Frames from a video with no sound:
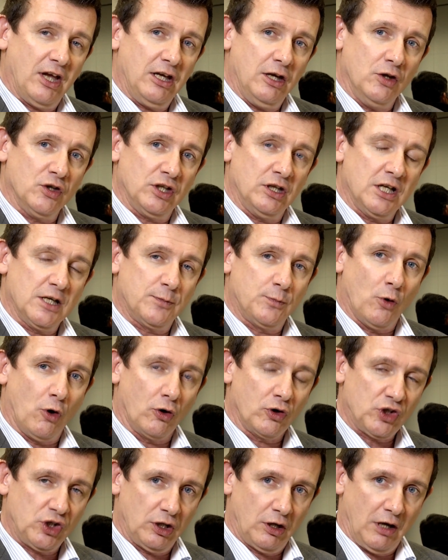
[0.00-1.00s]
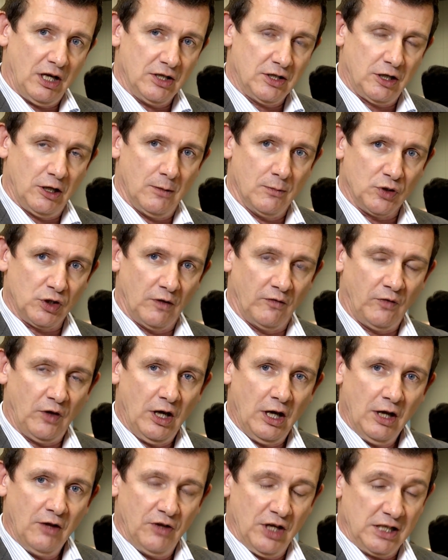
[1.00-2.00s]
they're using this box, you know, in terms of
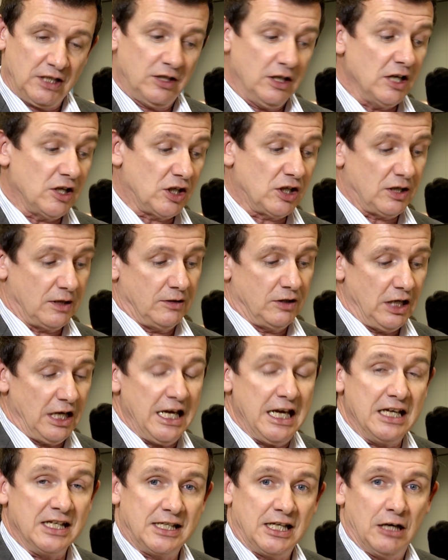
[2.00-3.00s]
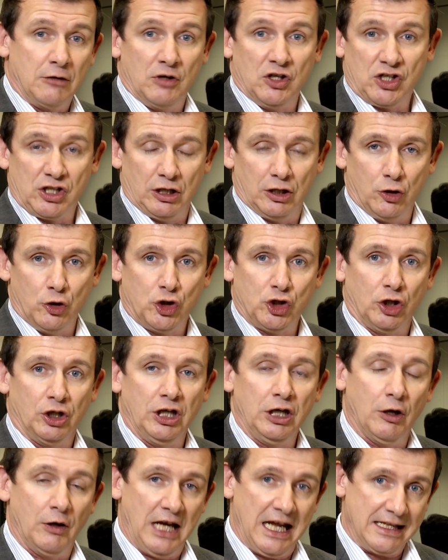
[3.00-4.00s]
the E-series
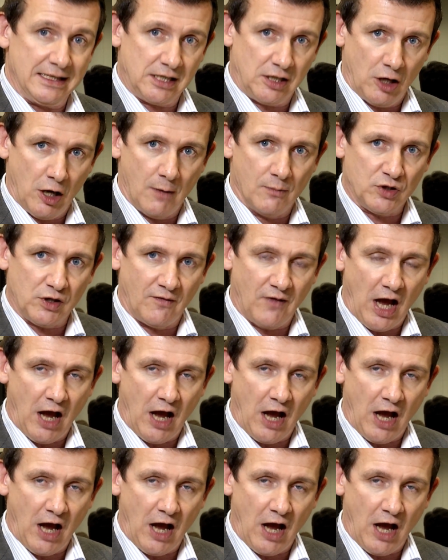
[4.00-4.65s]
solution, you know, in terms